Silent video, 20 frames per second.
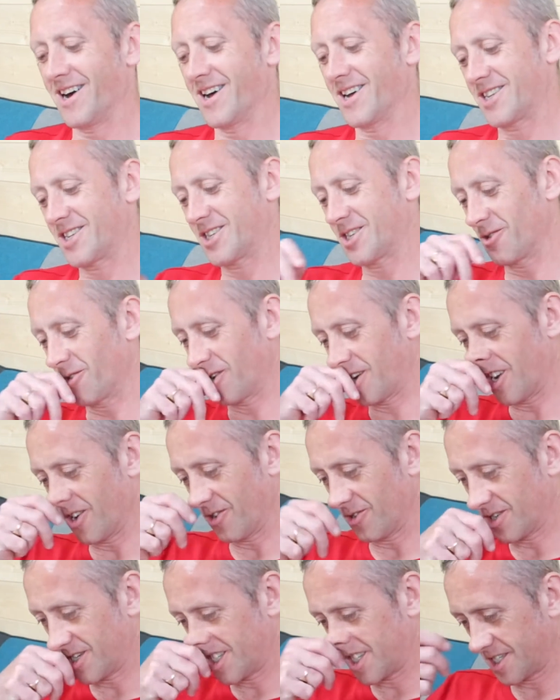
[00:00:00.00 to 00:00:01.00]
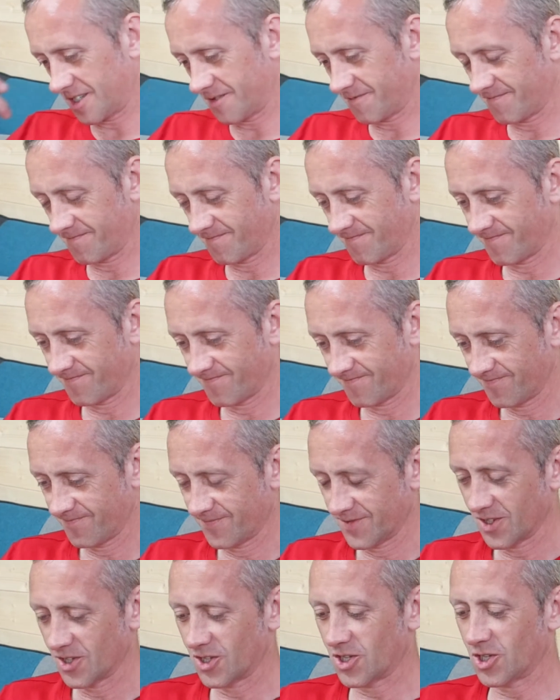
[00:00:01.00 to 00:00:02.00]
so close.
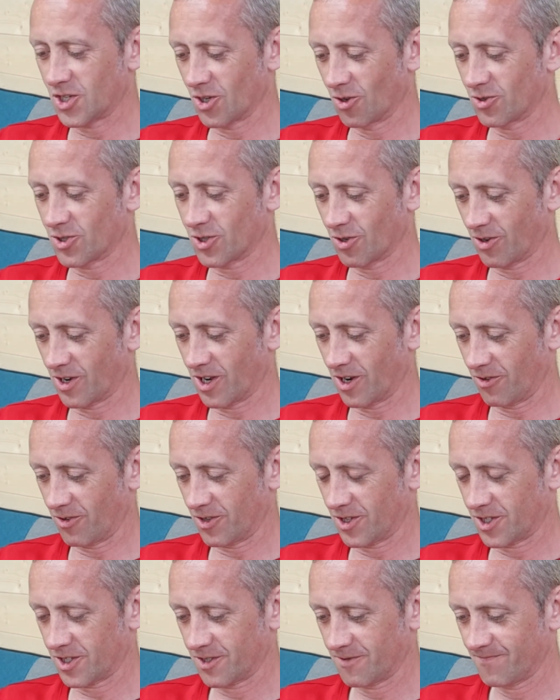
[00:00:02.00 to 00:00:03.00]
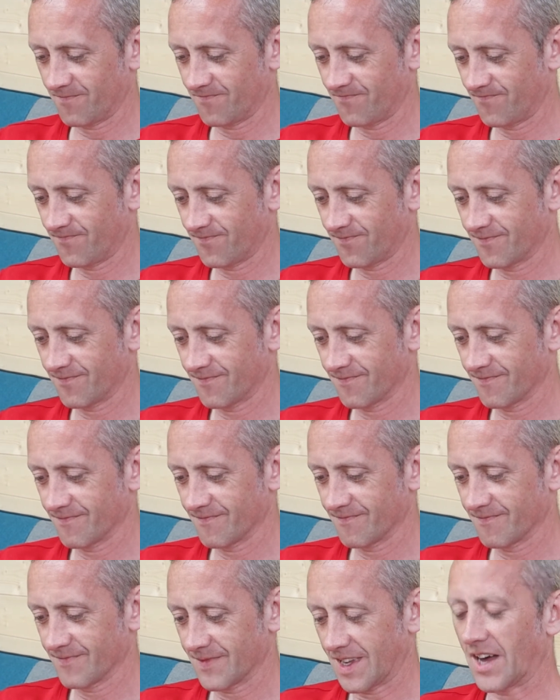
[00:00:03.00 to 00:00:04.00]
So, so close.
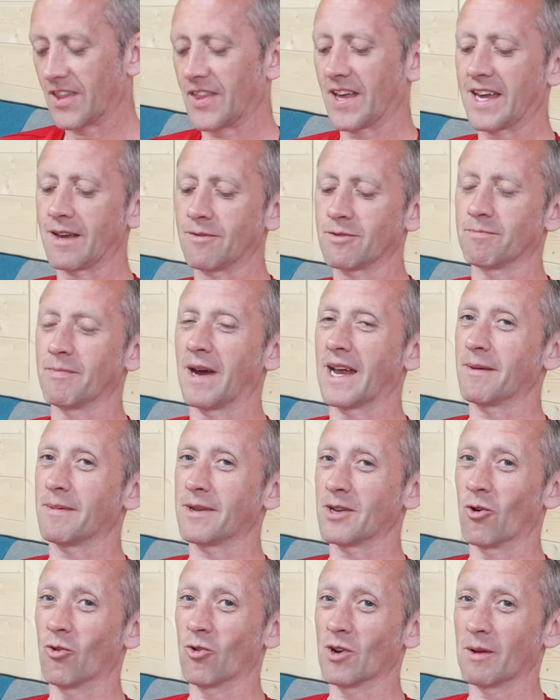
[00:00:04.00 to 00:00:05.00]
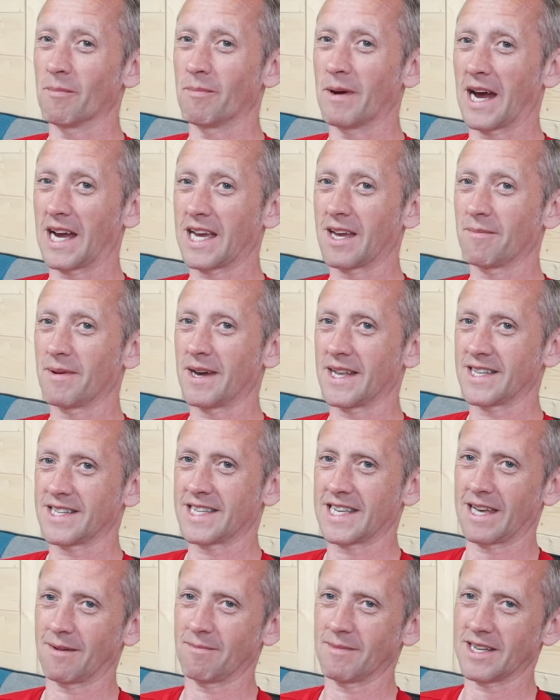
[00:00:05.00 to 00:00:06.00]
I think he was maybe have been holding back a bit to
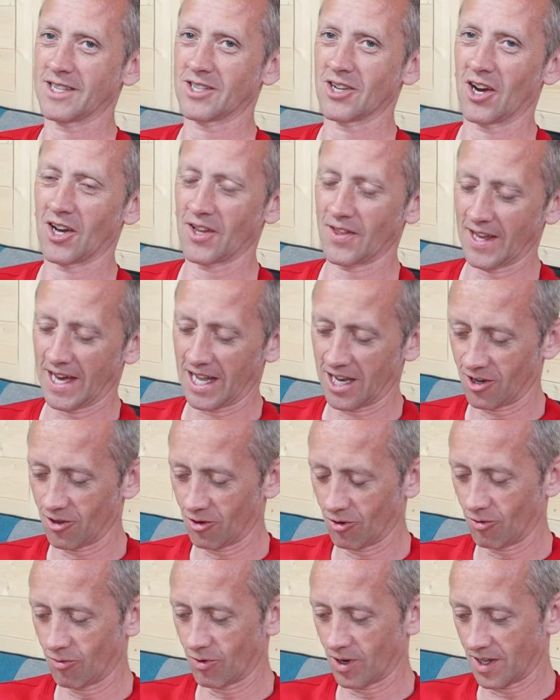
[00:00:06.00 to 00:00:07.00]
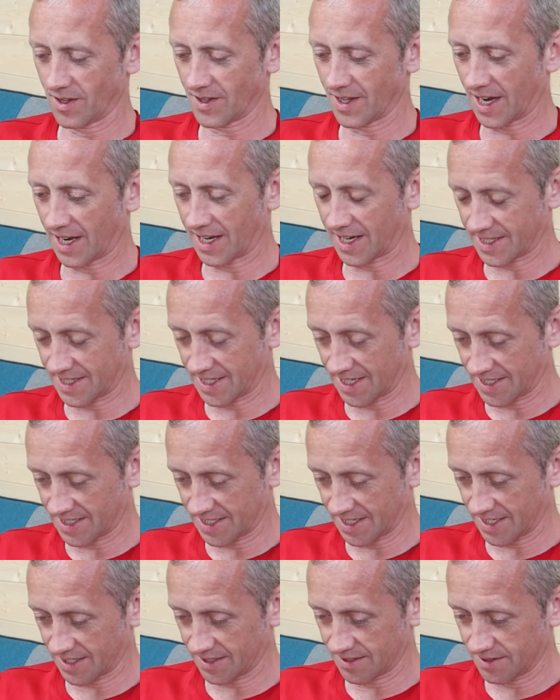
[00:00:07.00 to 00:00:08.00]
get me down that low. Well, knock at this
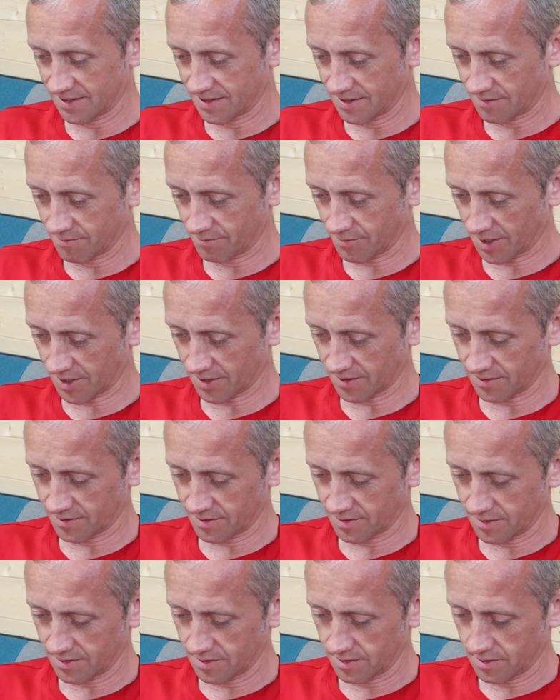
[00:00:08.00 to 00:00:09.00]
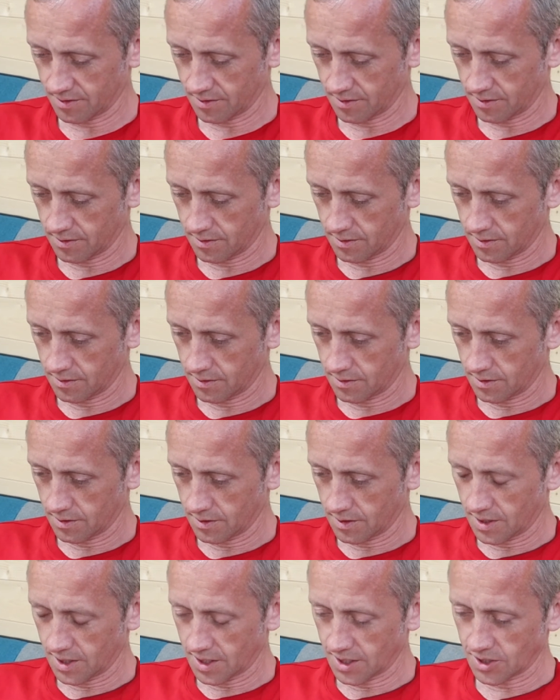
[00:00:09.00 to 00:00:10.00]
end. But,
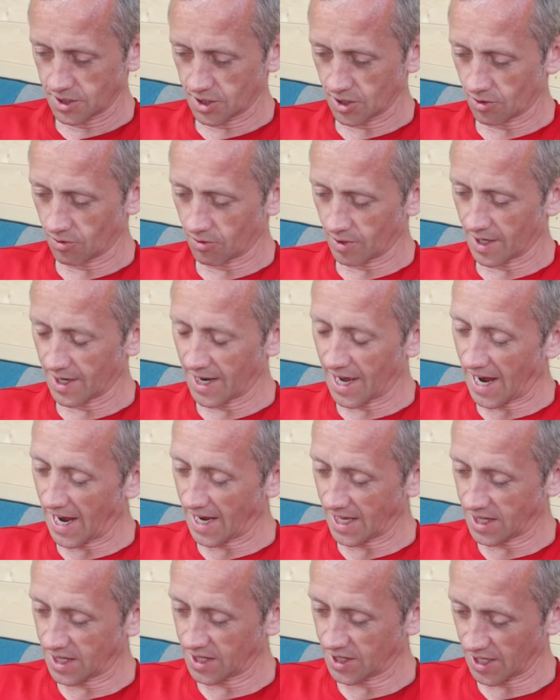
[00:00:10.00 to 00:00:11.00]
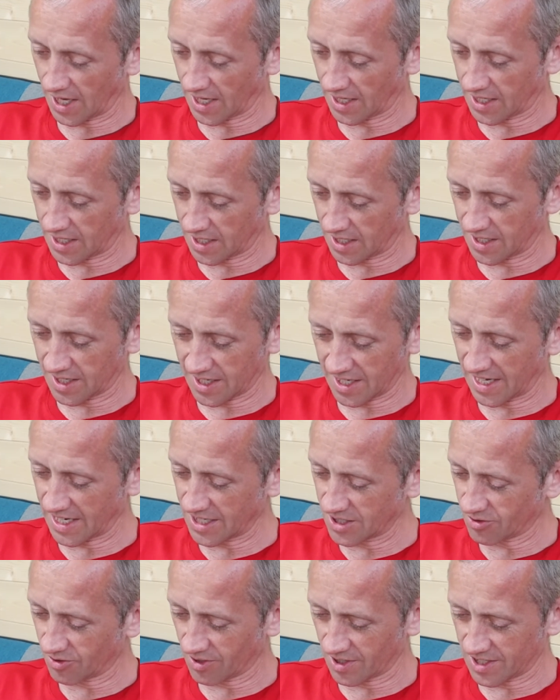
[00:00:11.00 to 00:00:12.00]
do you know what? I think
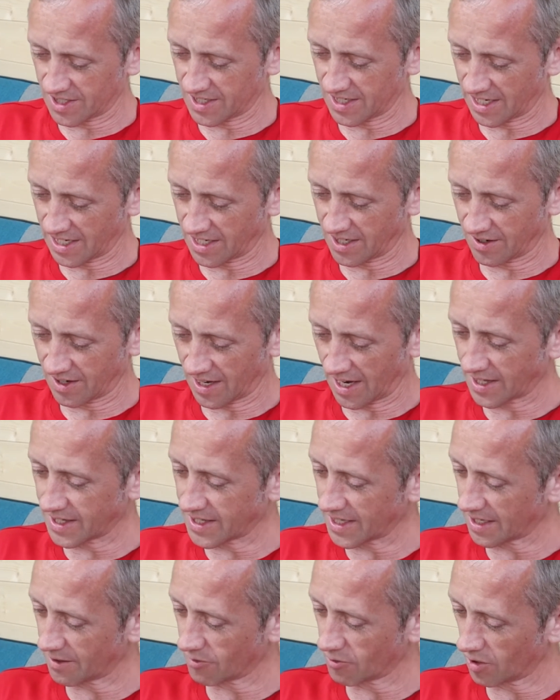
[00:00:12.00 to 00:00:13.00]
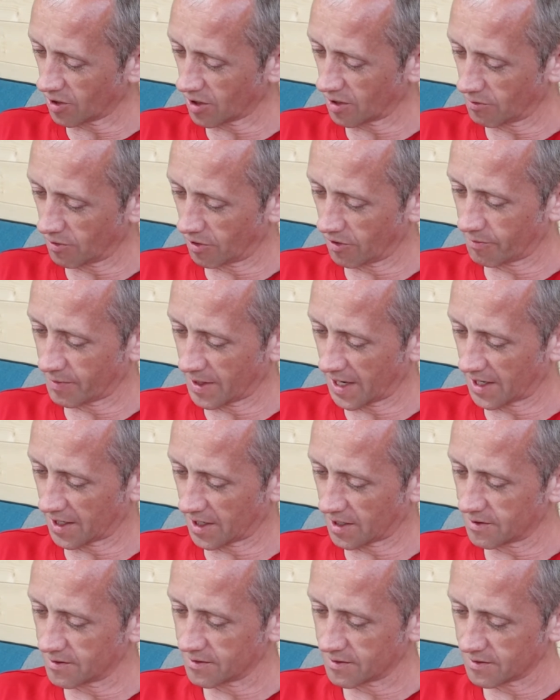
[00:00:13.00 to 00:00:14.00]
he's going to shield here. I think I'm going to come off better.